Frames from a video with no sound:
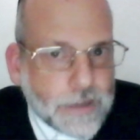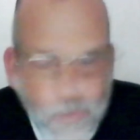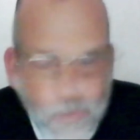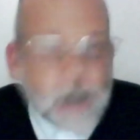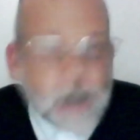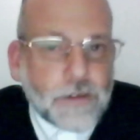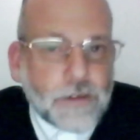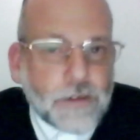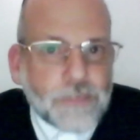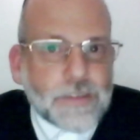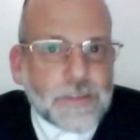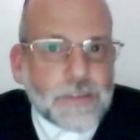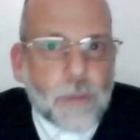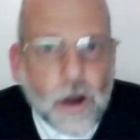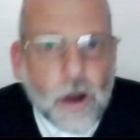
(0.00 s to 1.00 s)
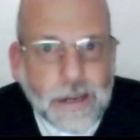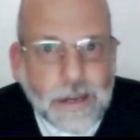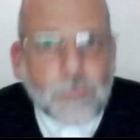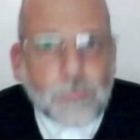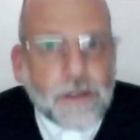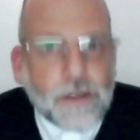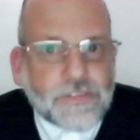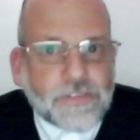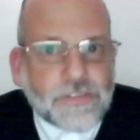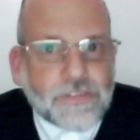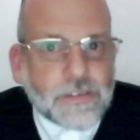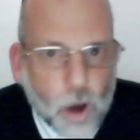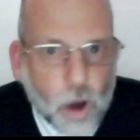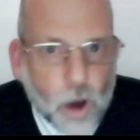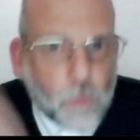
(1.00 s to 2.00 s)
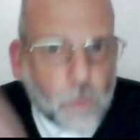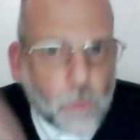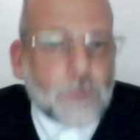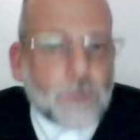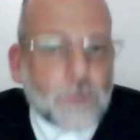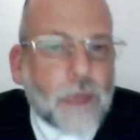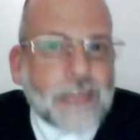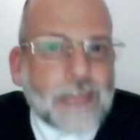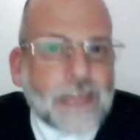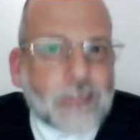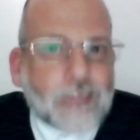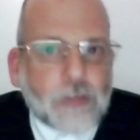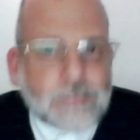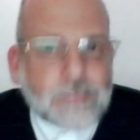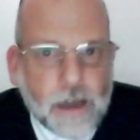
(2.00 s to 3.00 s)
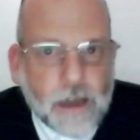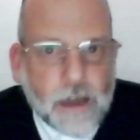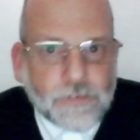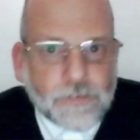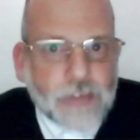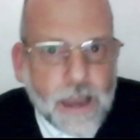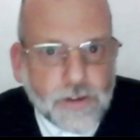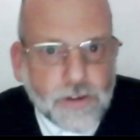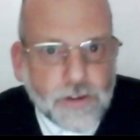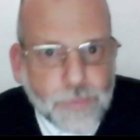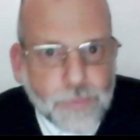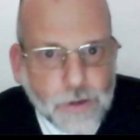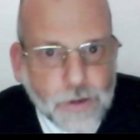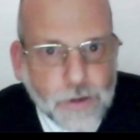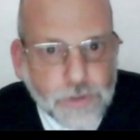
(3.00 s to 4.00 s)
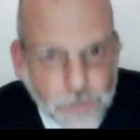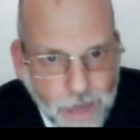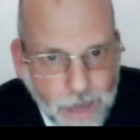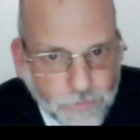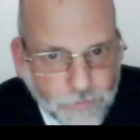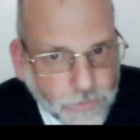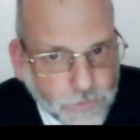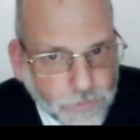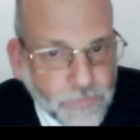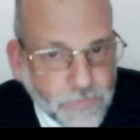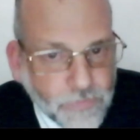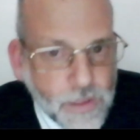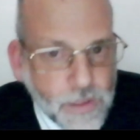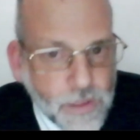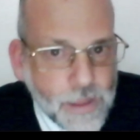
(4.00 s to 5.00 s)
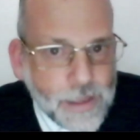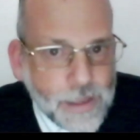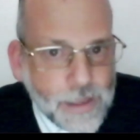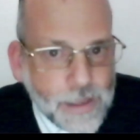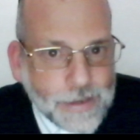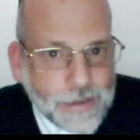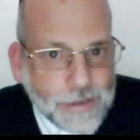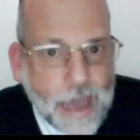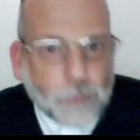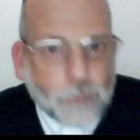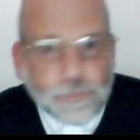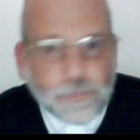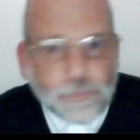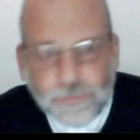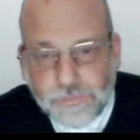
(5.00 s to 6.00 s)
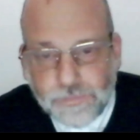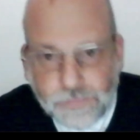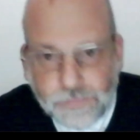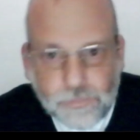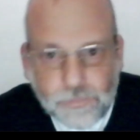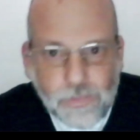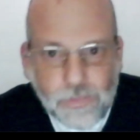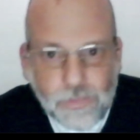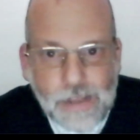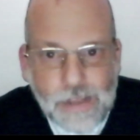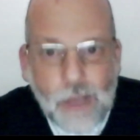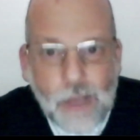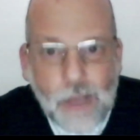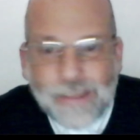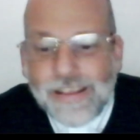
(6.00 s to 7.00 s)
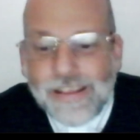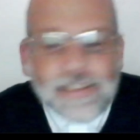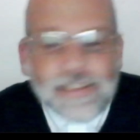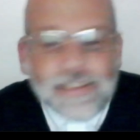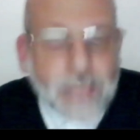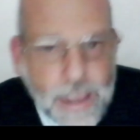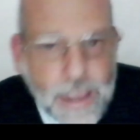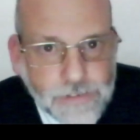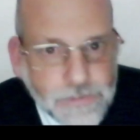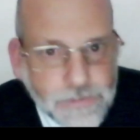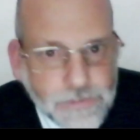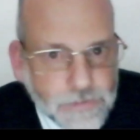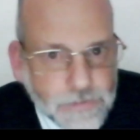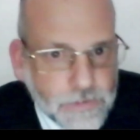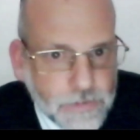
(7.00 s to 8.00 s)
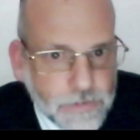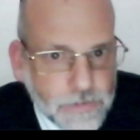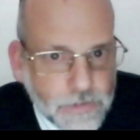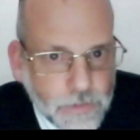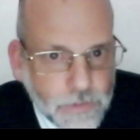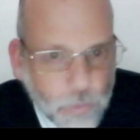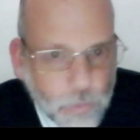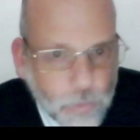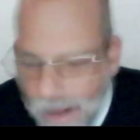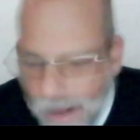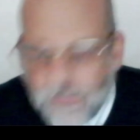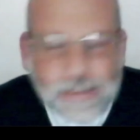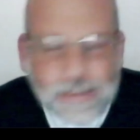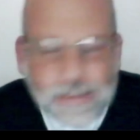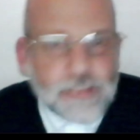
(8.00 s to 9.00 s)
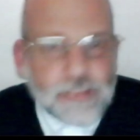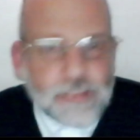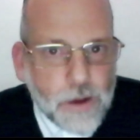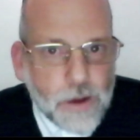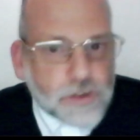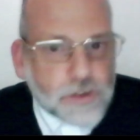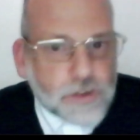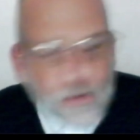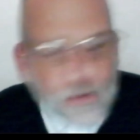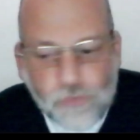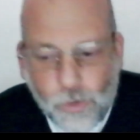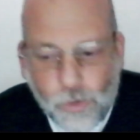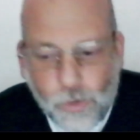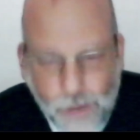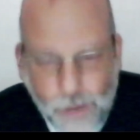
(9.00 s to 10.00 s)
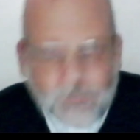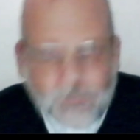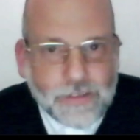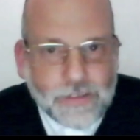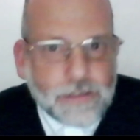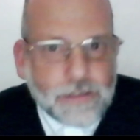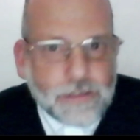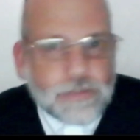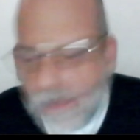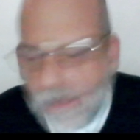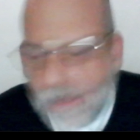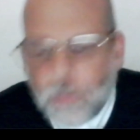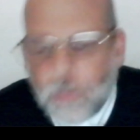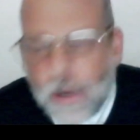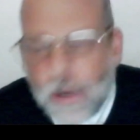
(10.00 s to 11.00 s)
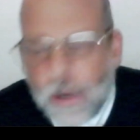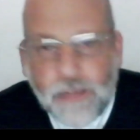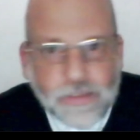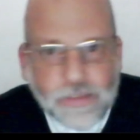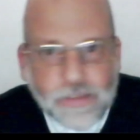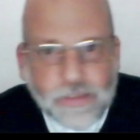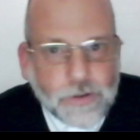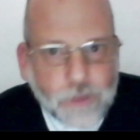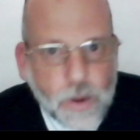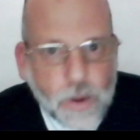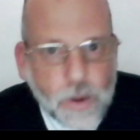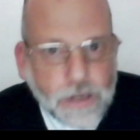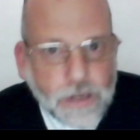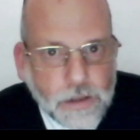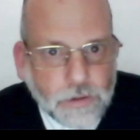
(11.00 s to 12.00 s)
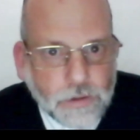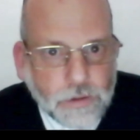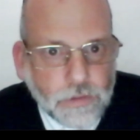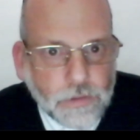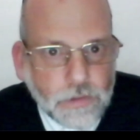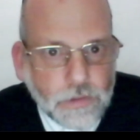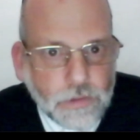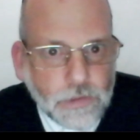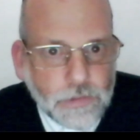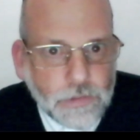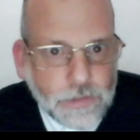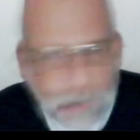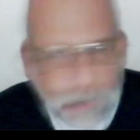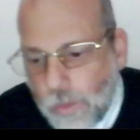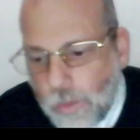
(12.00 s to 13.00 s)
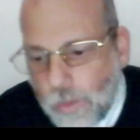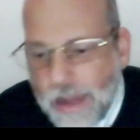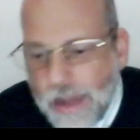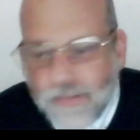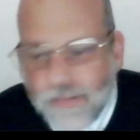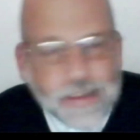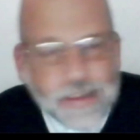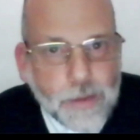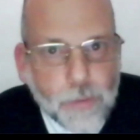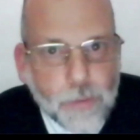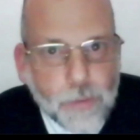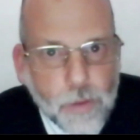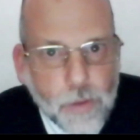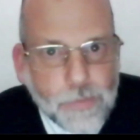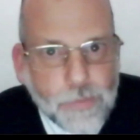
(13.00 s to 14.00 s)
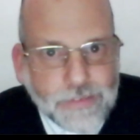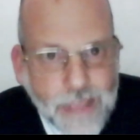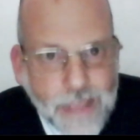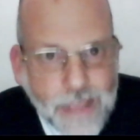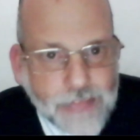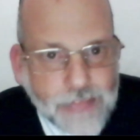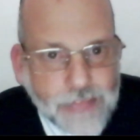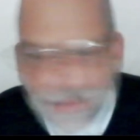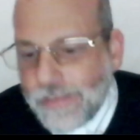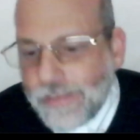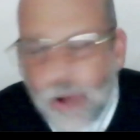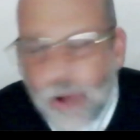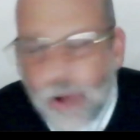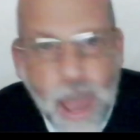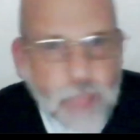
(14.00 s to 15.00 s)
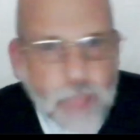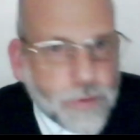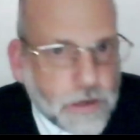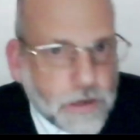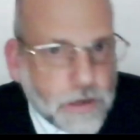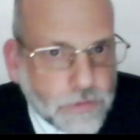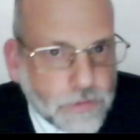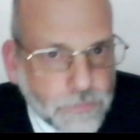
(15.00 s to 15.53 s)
Uplifts the body, uplifts the soul. We raise ourselves to higher spiritual levels. Now in this case, whatever these spiritual force, whatever these demons, whatever they're doing here, whatever their purpose is, they're a hybrid.